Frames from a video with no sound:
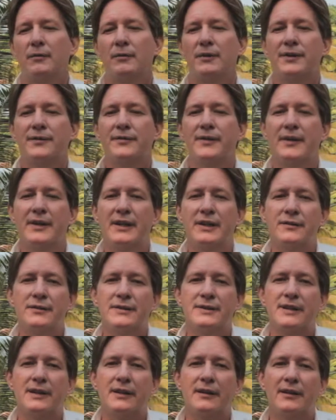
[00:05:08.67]
What's very
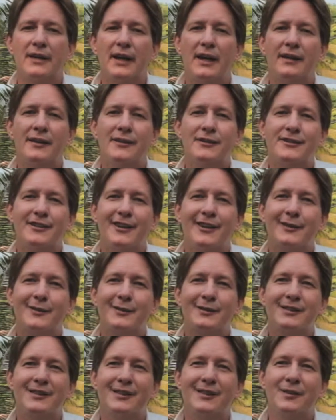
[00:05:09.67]
interesting then is that
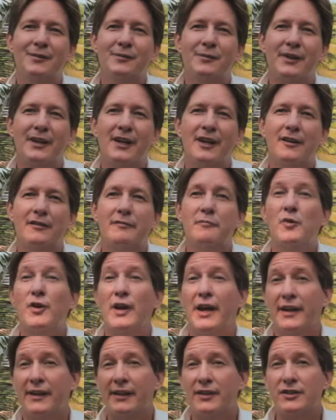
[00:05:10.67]
we have more
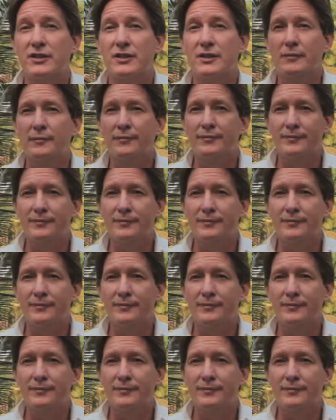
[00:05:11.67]
energy.